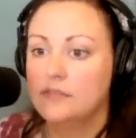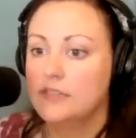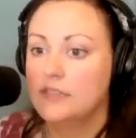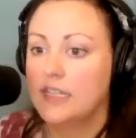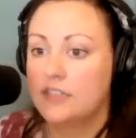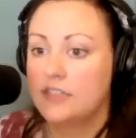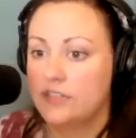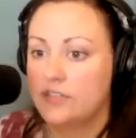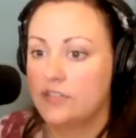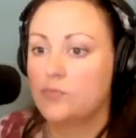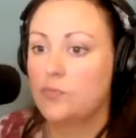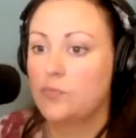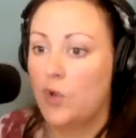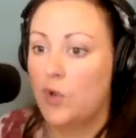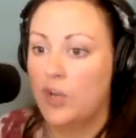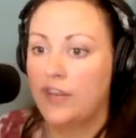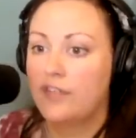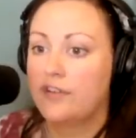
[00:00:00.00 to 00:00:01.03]
that's just
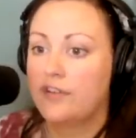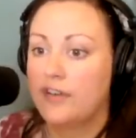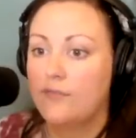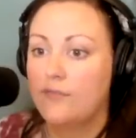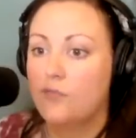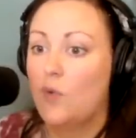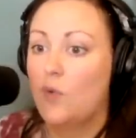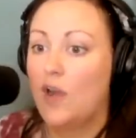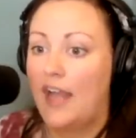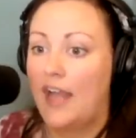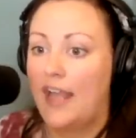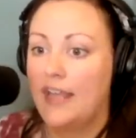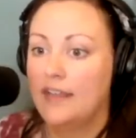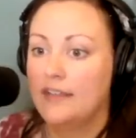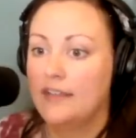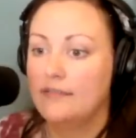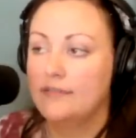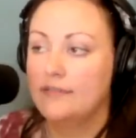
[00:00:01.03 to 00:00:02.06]
one theory of
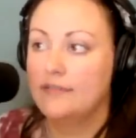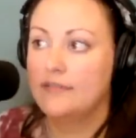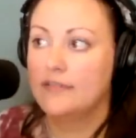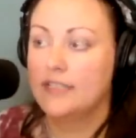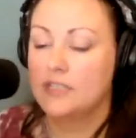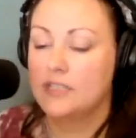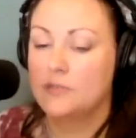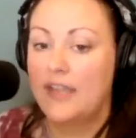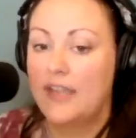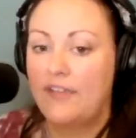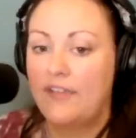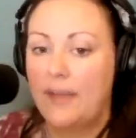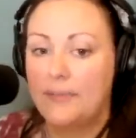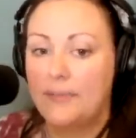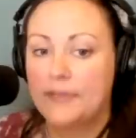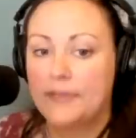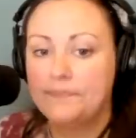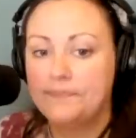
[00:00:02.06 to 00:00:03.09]
why this may have
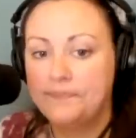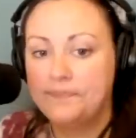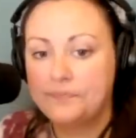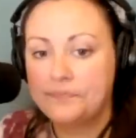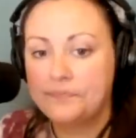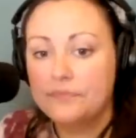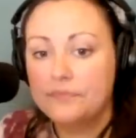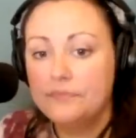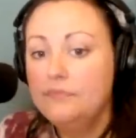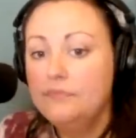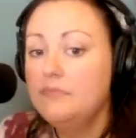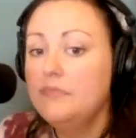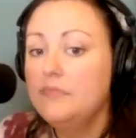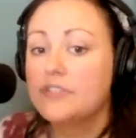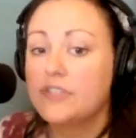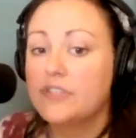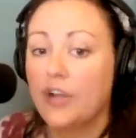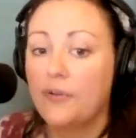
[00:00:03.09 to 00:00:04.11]
happened.
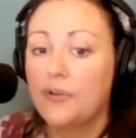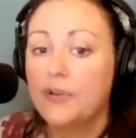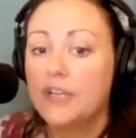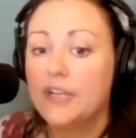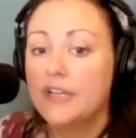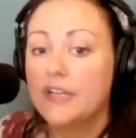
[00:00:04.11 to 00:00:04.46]
So,